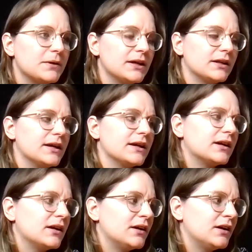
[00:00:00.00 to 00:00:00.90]
up being
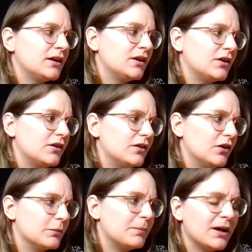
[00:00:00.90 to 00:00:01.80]
like
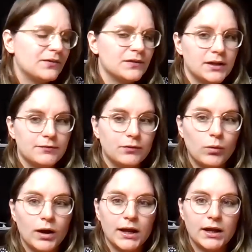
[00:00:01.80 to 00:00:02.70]
on a personal level
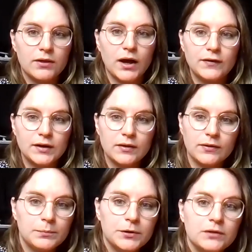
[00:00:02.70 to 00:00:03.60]
quite cathartic and
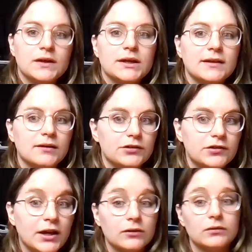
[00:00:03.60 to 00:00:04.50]
therapeutic to have a
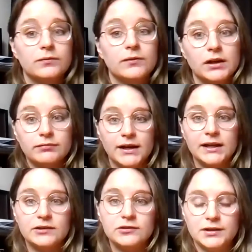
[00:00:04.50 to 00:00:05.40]
channel for that
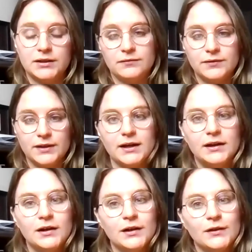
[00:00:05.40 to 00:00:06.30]
rage and for
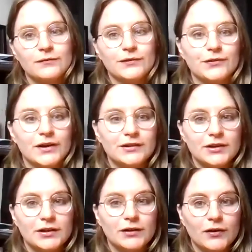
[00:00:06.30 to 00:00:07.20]
that
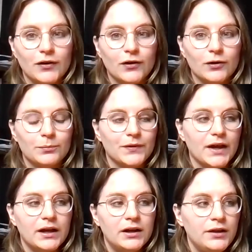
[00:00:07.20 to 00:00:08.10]
frustration or
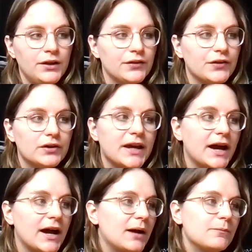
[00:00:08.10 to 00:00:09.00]
upset. So
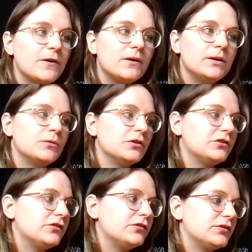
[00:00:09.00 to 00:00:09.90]
yeah, I'm very
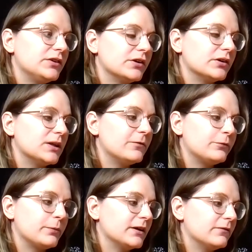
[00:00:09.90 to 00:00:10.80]
much, a
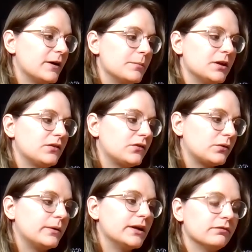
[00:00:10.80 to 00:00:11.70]
left-wing feminist
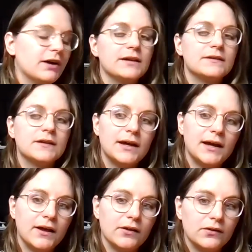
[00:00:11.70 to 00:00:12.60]
queer writer,
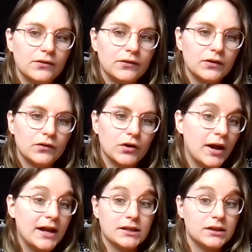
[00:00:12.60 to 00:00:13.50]
and so
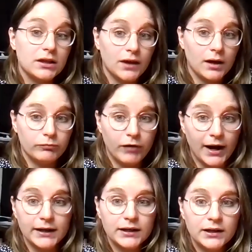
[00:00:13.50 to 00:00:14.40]
anything that I
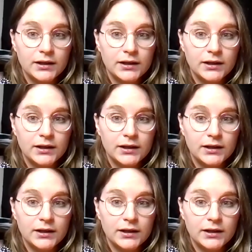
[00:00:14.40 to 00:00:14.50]
write